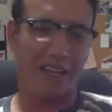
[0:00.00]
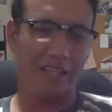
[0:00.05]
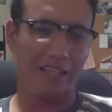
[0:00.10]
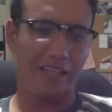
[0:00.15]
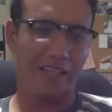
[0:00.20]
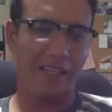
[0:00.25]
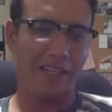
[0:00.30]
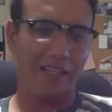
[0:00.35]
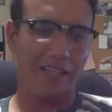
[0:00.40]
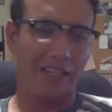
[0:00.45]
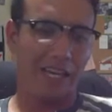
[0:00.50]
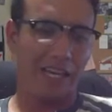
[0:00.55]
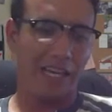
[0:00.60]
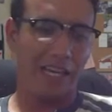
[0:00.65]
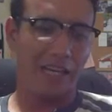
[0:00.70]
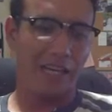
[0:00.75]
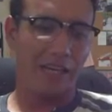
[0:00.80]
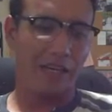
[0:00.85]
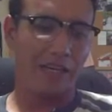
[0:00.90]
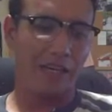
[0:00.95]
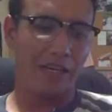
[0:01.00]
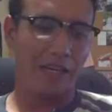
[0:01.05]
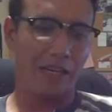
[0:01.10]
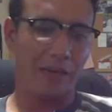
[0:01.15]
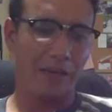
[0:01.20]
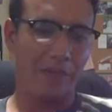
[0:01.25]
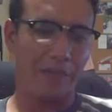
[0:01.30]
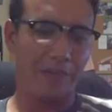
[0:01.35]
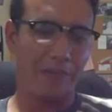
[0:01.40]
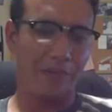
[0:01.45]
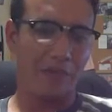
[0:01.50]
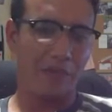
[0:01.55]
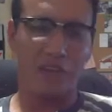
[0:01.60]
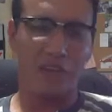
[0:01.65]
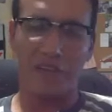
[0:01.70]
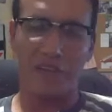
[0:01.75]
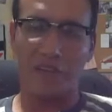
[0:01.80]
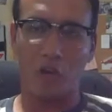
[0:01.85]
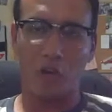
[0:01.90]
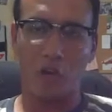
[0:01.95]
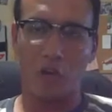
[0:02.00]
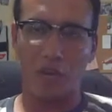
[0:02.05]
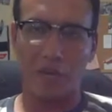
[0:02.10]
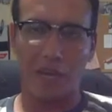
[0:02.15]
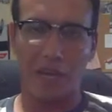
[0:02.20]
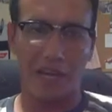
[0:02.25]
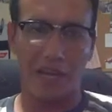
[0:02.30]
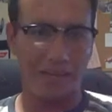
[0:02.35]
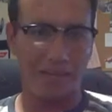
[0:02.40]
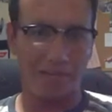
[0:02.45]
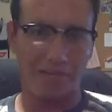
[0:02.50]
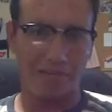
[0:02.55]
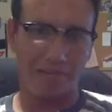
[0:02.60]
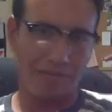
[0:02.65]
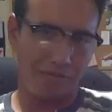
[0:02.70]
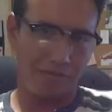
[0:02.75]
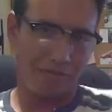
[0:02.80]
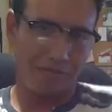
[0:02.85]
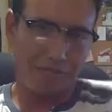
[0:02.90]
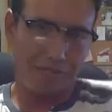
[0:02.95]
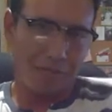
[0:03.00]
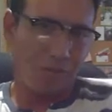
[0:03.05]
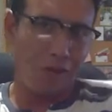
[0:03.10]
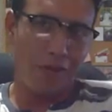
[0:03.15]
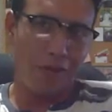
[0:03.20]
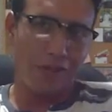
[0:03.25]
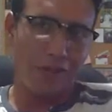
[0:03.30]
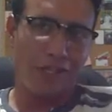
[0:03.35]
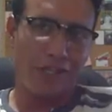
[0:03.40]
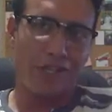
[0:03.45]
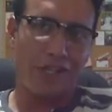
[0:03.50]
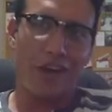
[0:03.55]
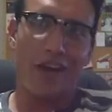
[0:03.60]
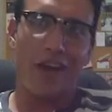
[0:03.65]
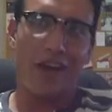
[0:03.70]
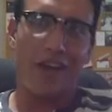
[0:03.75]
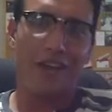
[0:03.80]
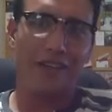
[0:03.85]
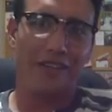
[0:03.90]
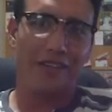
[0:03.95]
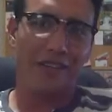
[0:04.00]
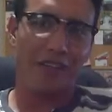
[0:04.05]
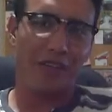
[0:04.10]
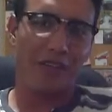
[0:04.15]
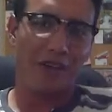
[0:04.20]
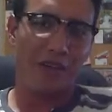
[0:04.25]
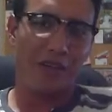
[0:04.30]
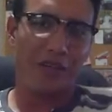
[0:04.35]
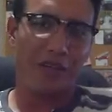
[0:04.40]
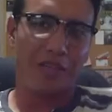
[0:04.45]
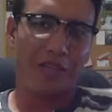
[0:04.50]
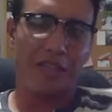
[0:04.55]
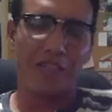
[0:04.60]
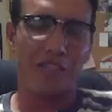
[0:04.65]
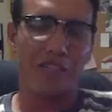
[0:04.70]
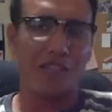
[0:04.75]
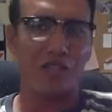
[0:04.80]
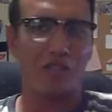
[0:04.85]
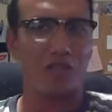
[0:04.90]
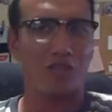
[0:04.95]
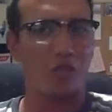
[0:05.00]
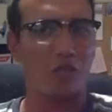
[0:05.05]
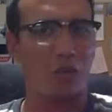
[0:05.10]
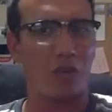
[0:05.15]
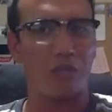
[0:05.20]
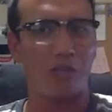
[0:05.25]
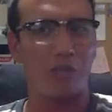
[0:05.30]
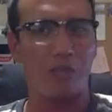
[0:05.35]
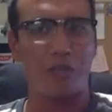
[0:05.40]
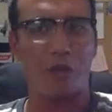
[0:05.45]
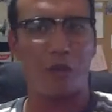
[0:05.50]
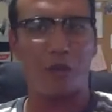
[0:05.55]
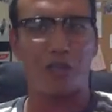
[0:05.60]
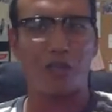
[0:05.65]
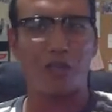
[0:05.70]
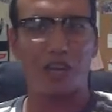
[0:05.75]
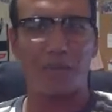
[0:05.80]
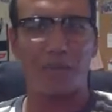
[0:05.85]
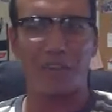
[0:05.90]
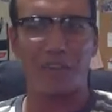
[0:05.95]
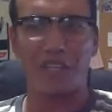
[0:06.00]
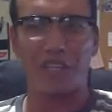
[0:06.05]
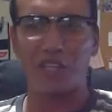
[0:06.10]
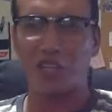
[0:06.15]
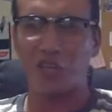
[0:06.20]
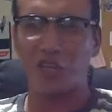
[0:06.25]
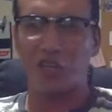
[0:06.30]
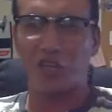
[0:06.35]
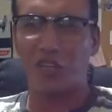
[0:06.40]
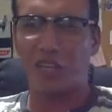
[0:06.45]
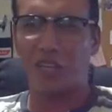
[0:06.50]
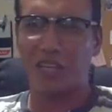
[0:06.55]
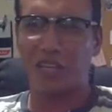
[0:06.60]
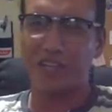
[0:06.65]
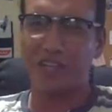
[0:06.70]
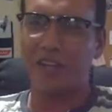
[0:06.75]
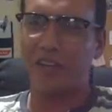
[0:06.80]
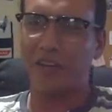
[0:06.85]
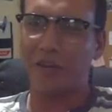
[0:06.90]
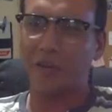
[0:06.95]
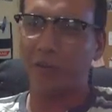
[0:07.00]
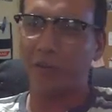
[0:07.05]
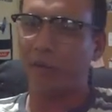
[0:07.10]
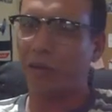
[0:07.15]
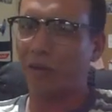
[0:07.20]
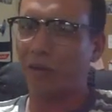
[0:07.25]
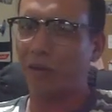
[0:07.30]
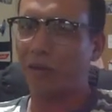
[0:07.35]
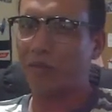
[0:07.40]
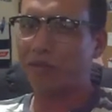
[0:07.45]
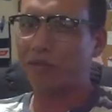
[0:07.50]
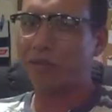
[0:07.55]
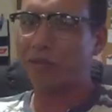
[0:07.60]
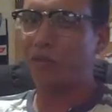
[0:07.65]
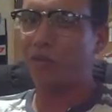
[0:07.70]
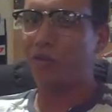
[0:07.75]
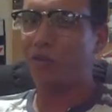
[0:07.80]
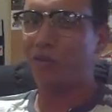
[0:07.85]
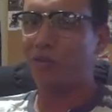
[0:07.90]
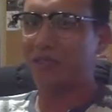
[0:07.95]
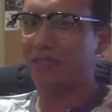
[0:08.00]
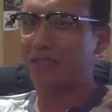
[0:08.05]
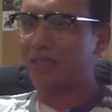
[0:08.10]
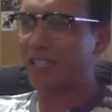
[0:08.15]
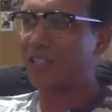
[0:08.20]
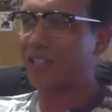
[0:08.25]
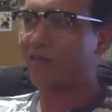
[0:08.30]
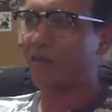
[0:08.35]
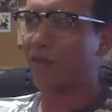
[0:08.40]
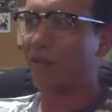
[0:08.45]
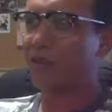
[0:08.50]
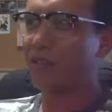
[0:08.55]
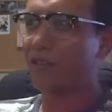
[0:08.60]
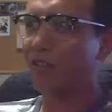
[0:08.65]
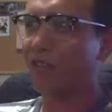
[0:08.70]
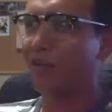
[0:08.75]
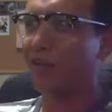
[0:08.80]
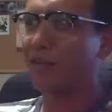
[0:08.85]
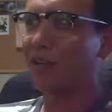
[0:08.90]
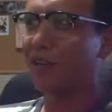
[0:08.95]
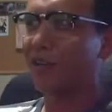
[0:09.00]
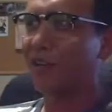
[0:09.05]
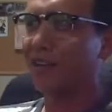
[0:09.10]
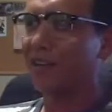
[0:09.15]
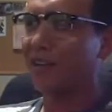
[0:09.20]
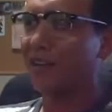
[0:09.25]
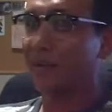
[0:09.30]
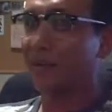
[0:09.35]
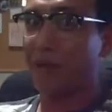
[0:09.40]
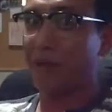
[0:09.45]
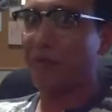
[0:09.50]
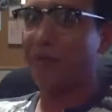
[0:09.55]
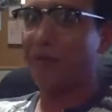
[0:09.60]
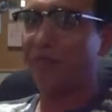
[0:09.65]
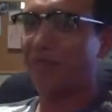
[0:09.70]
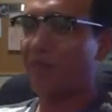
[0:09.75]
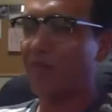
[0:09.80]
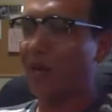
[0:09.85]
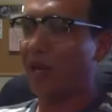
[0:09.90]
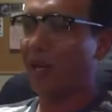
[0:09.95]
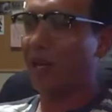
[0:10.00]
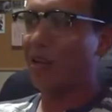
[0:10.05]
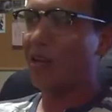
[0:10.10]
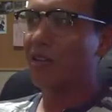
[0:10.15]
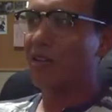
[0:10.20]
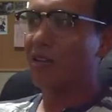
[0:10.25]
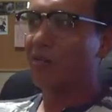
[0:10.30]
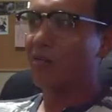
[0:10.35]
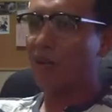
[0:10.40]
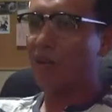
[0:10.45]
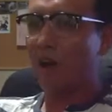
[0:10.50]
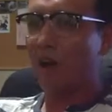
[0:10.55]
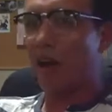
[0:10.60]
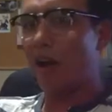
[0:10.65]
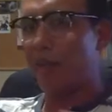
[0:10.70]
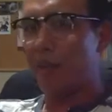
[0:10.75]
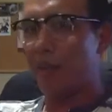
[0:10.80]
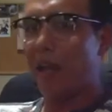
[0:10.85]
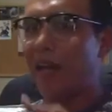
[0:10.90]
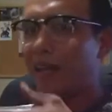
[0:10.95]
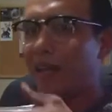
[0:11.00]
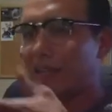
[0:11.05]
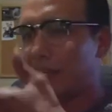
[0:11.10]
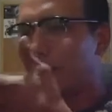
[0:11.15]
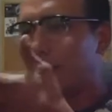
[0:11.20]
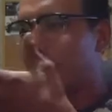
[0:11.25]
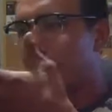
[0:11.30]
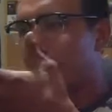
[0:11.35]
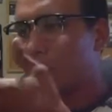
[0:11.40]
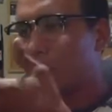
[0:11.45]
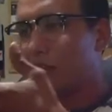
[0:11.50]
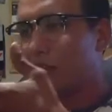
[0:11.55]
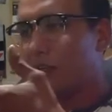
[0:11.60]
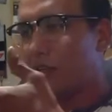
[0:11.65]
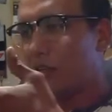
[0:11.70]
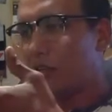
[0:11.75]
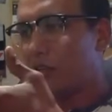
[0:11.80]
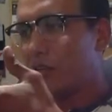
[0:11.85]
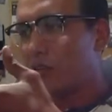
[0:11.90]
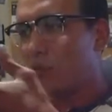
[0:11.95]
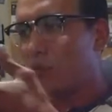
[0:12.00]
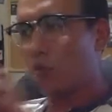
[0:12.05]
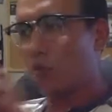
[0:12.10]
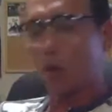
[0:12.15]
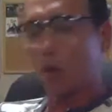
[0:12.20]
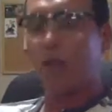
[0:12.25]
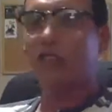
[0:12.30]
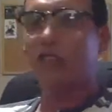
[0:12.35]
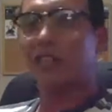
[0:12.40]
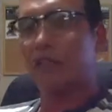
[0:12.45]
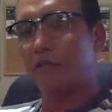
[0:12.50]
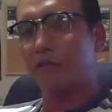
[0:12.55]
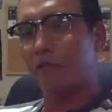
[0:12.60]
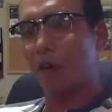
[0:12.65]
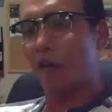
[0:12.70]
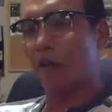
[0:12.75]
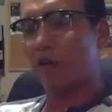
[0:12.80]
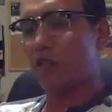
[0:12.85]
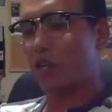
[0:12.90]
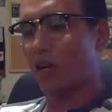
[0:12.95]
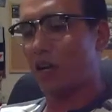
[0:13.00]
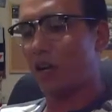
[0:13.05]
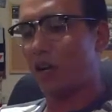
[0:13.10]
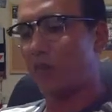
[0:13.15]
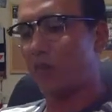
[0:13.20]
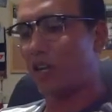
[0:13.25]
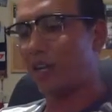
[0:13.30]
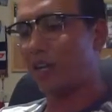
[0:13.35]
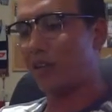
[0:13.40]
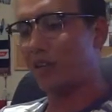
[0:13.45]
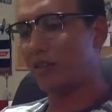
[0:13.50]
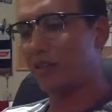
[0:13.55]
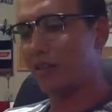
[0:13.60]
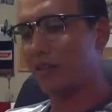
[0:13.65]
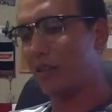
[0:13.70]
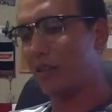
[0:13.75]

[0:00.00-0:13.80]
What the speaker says: it. And if you haven't heard about it, it's worth a shot. You know, it doesn't just work for Photoshop. I think you can hook it into other programs too, besides Photoshop, like maybe even Paint. But it automatically worked in Photoshop, and